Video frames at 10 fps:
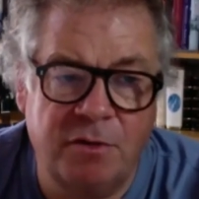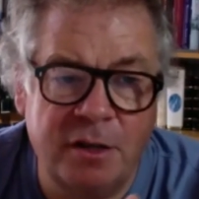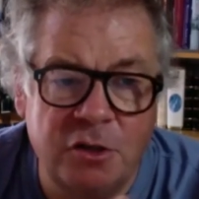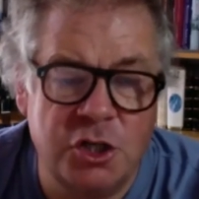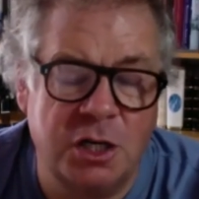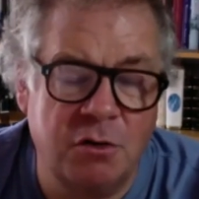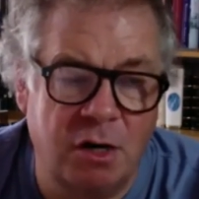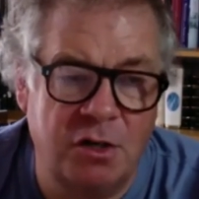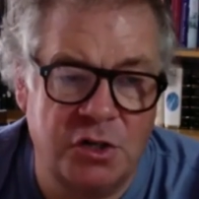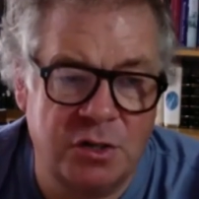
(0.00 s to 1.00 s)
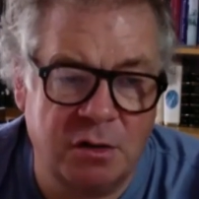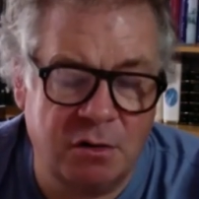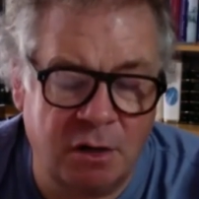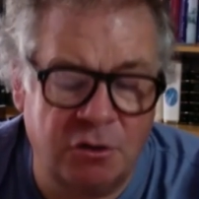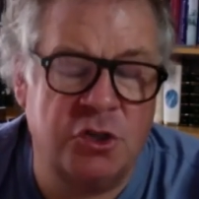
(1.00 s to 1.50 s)
energy
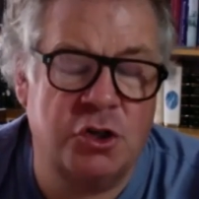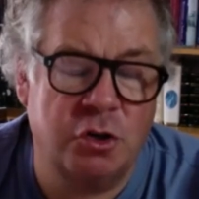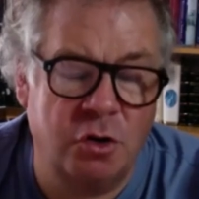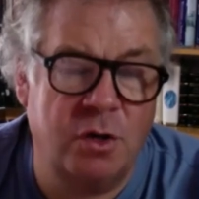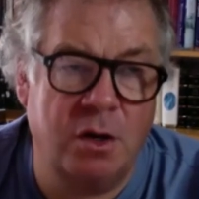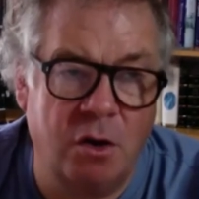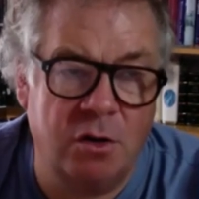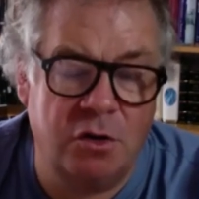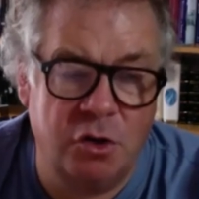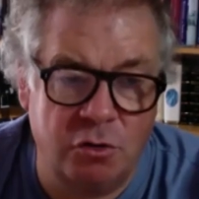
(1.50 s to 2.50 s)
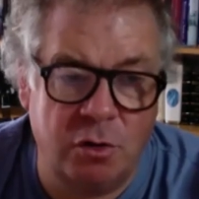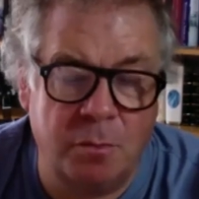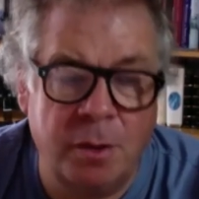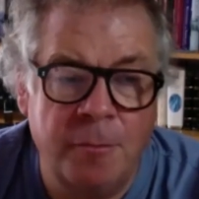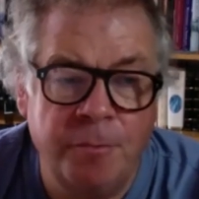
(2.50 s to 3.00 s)
crunch going on in Europe,